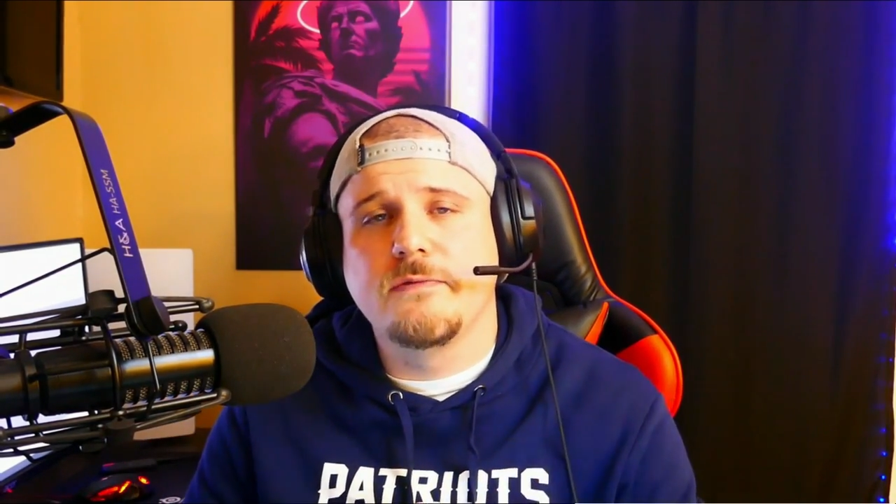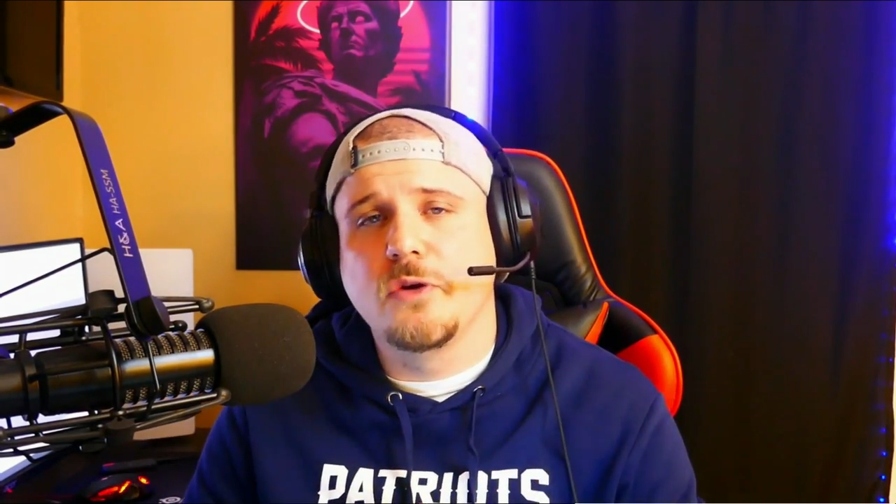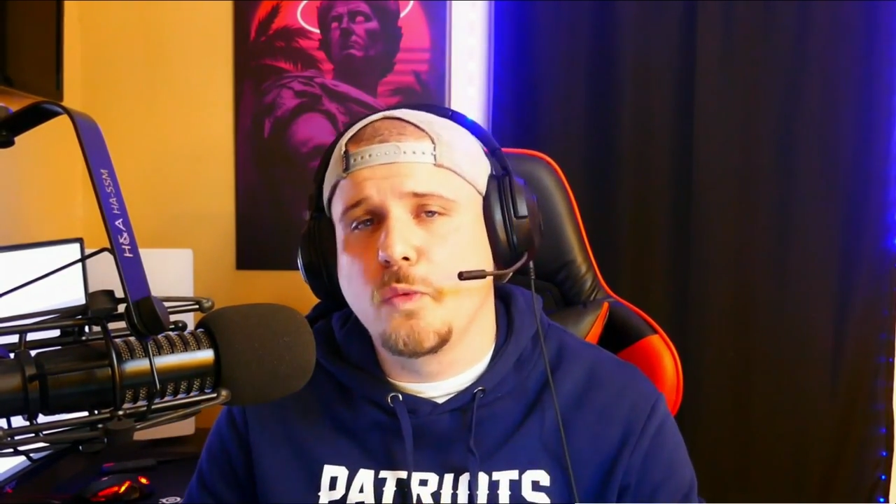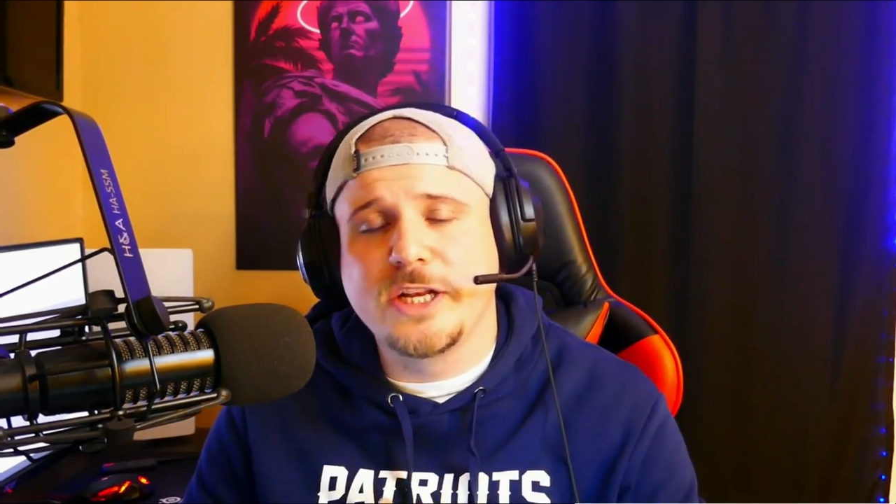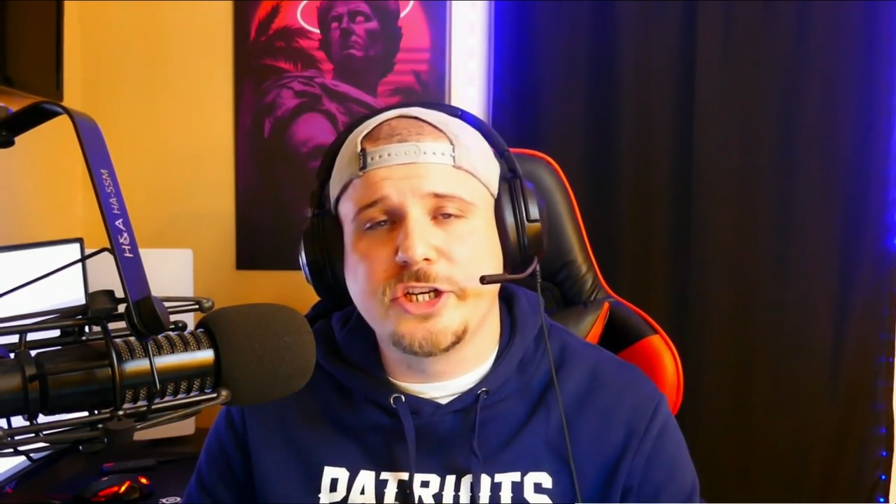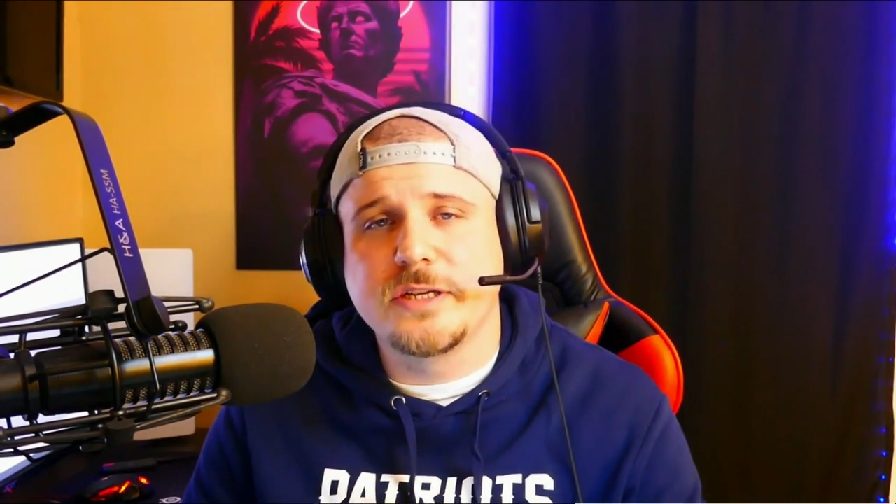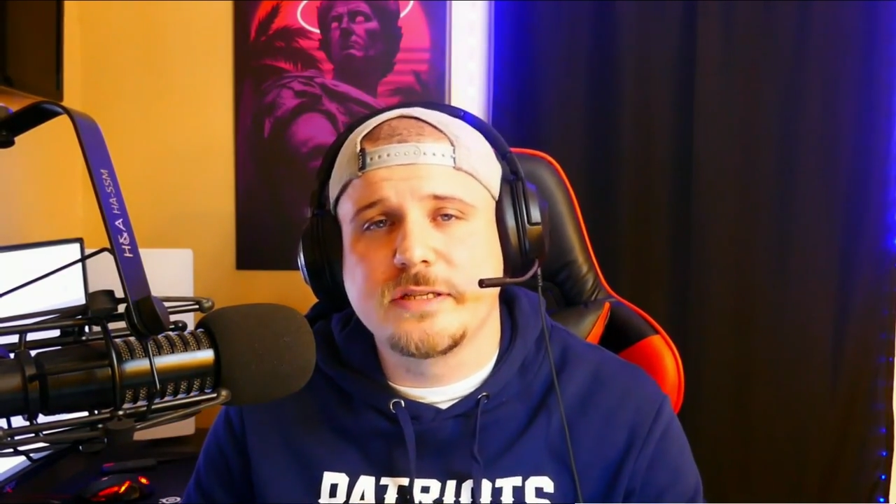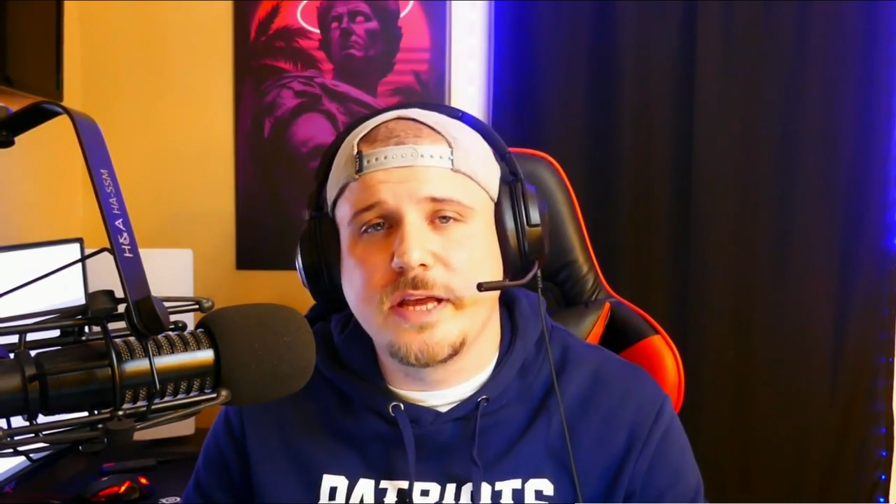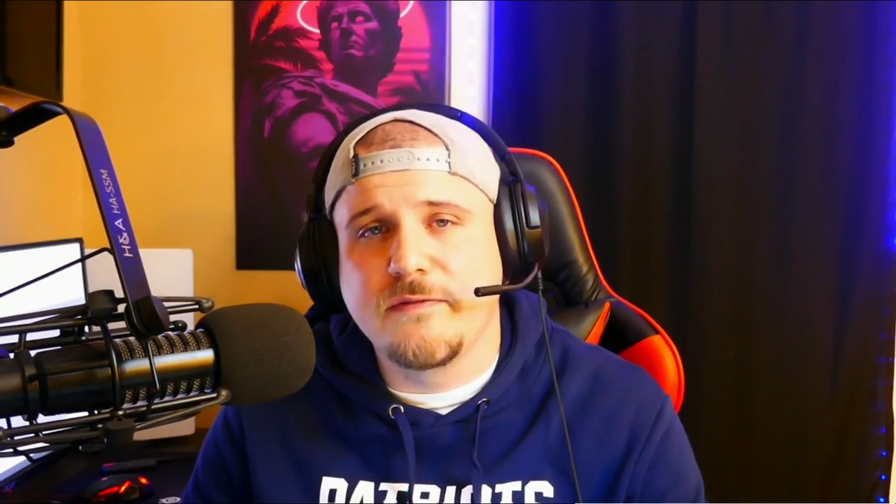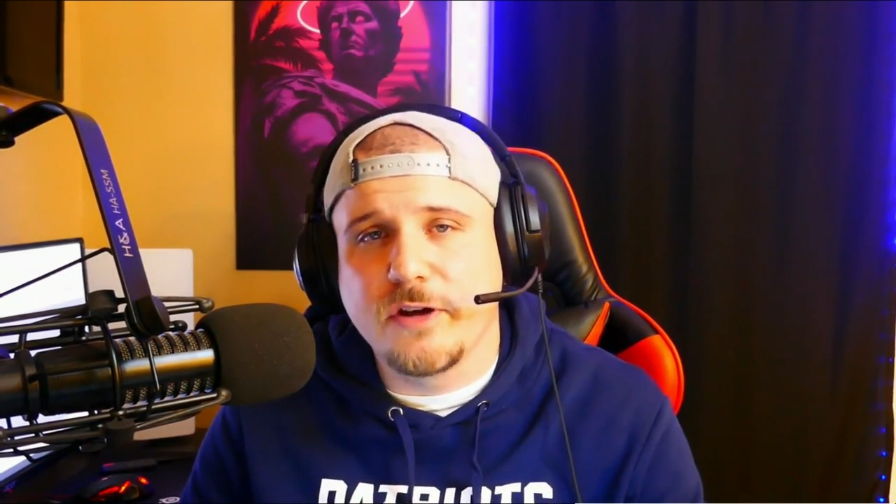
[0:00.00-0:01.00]
of the
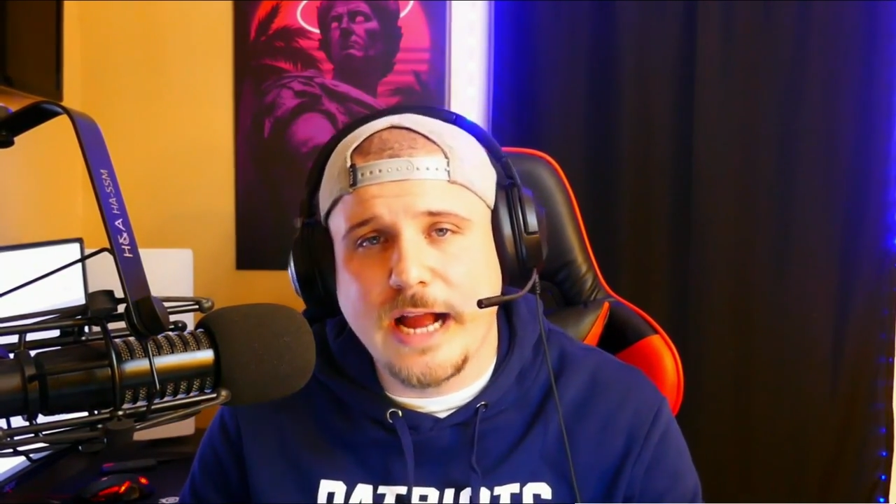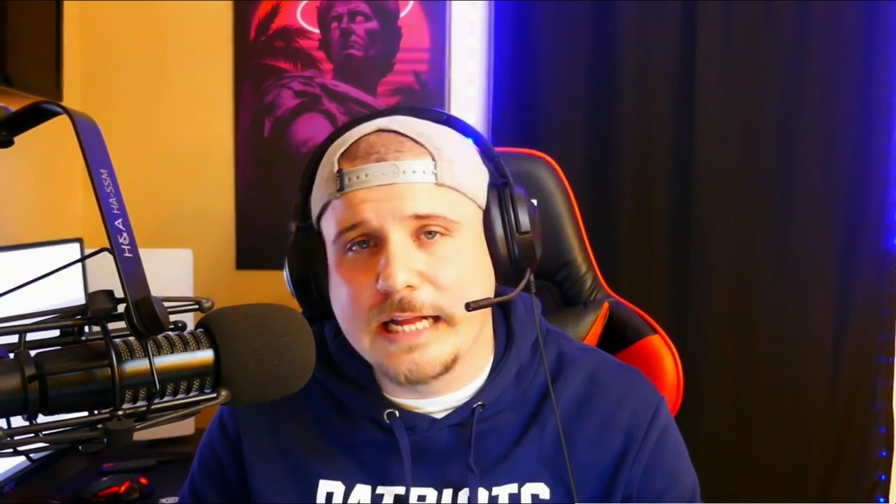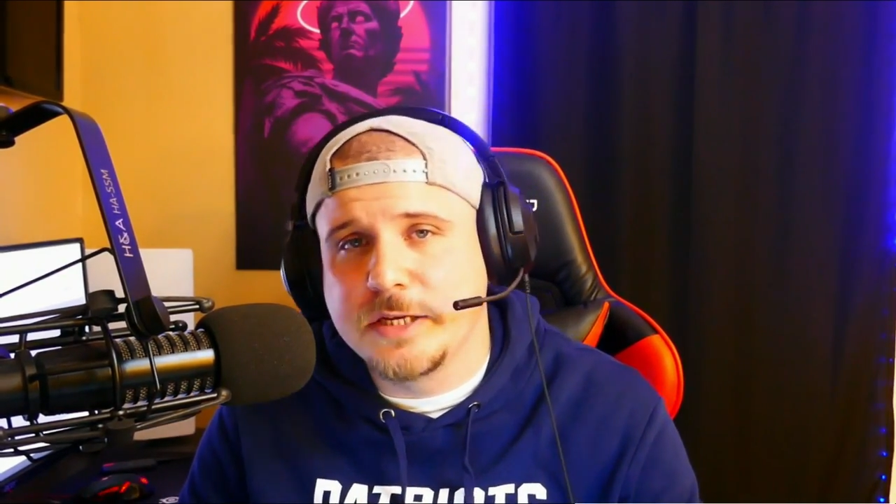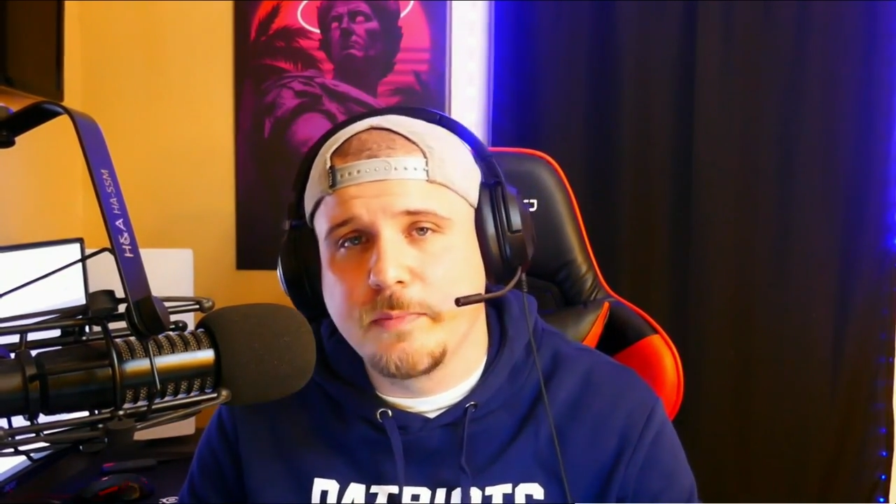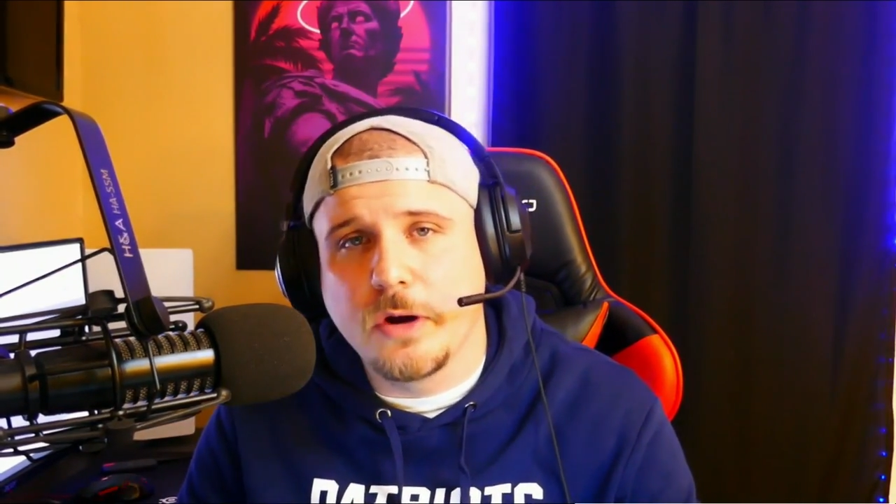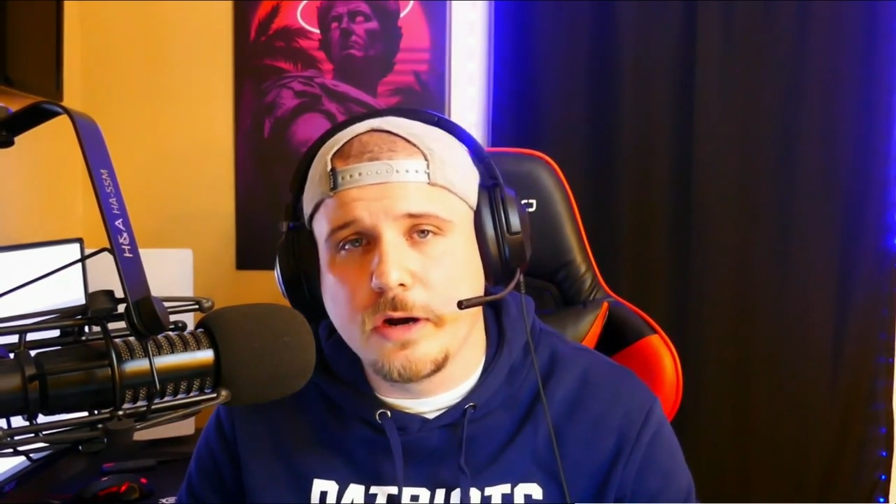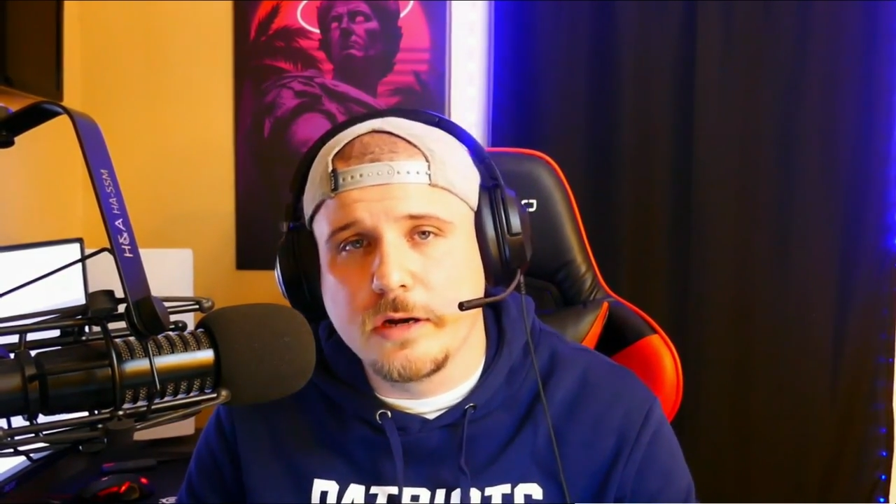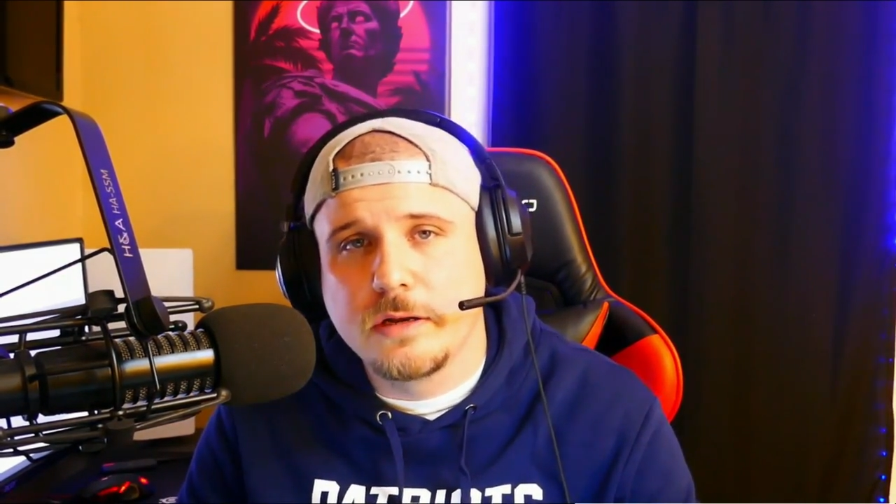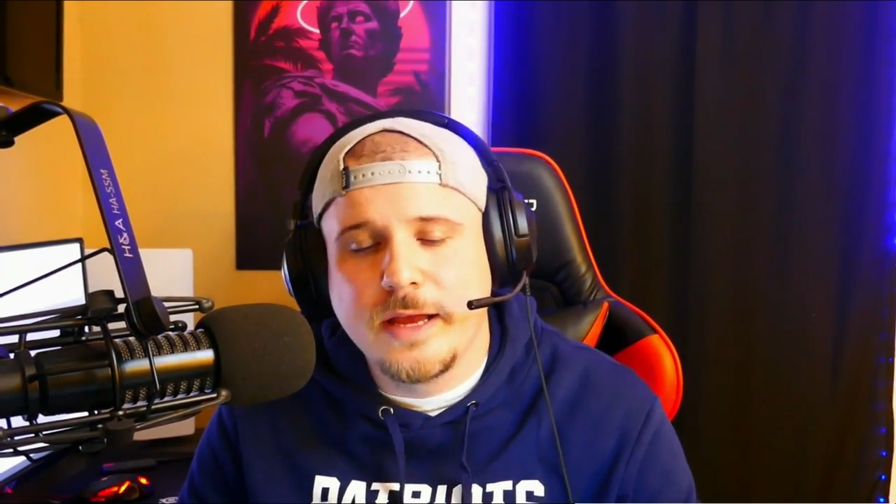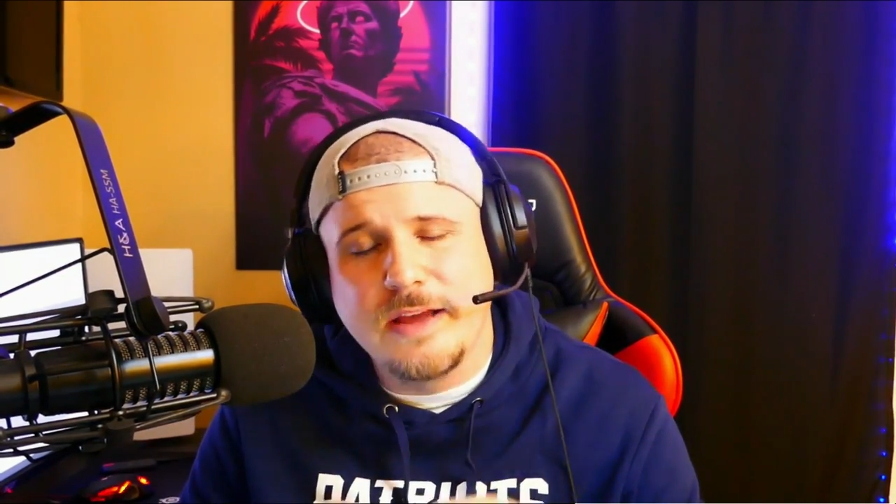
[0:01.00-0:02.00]
witches they forgot to burn.